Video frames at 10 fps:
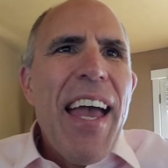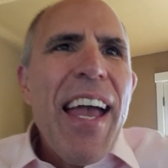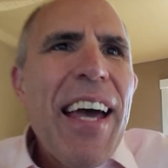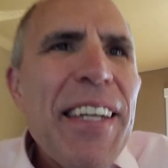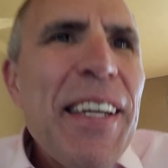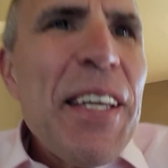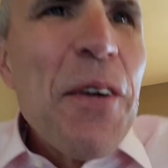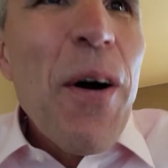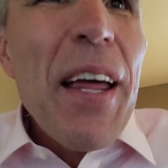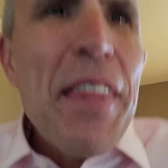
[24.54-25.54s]
And
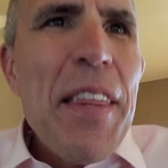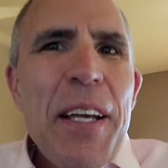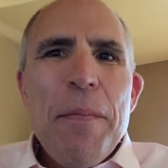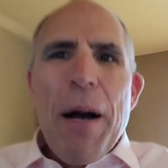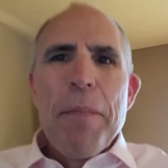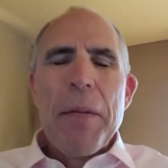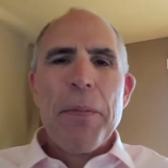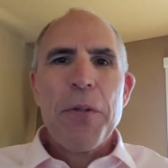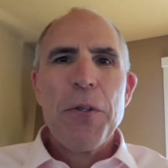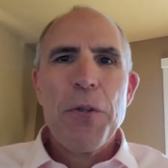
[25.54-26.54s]
you know, I think about
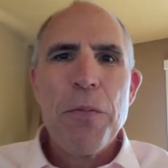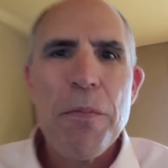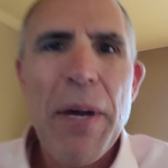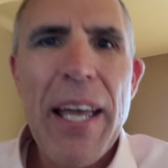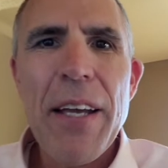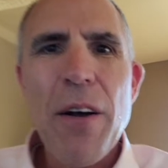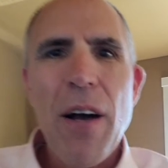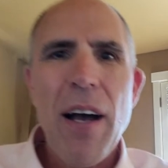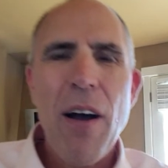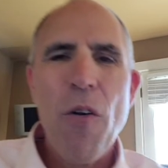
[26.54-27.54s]
people who may
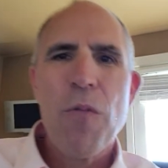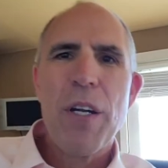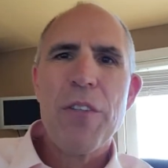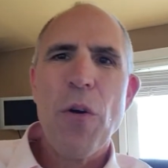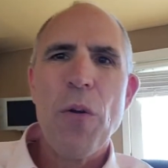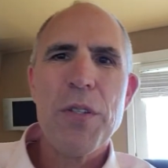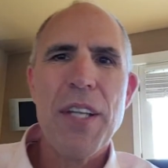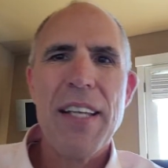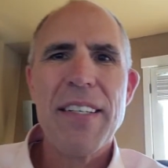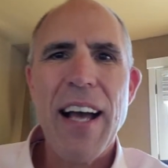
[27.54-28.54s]
uh, overindulge,
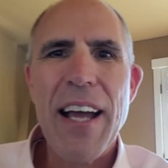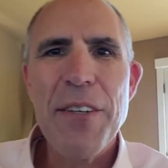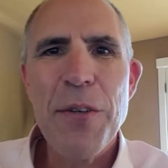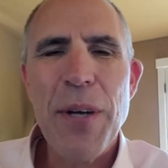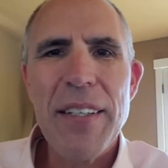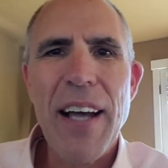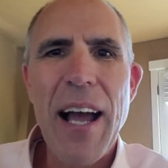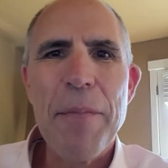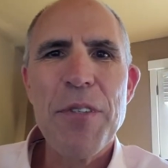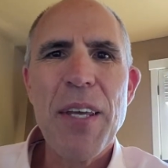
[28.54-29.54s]
as I do at
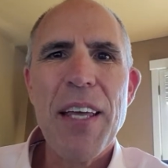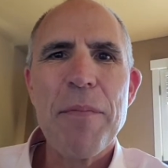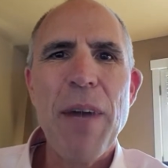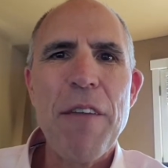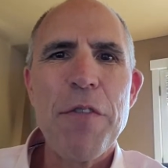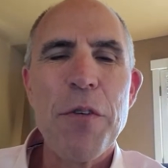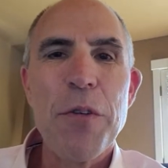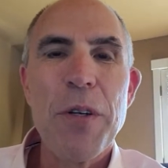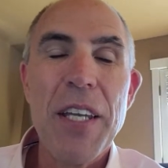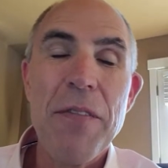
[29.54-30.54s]
times, in my
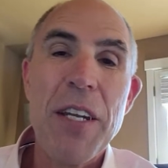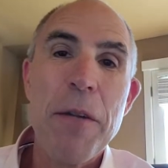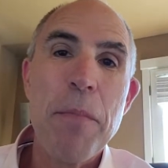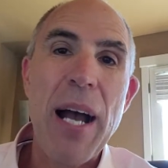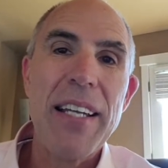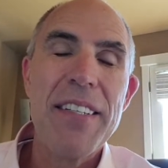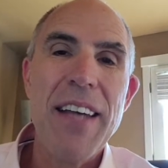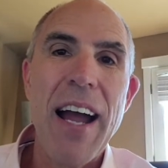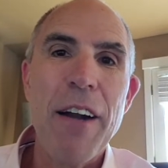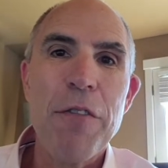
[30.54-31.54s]
food and even in my
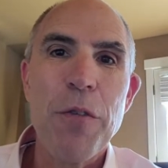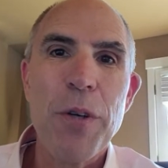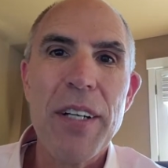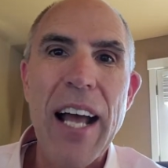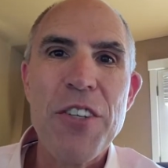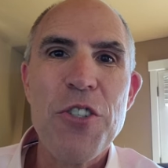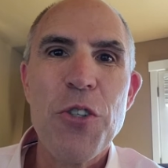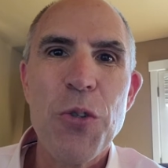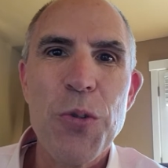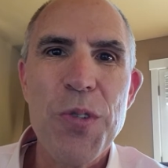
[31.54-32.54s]
desire for nice
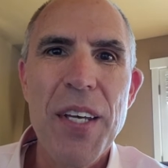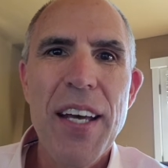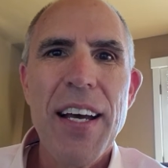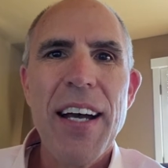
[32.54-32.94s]
shoes.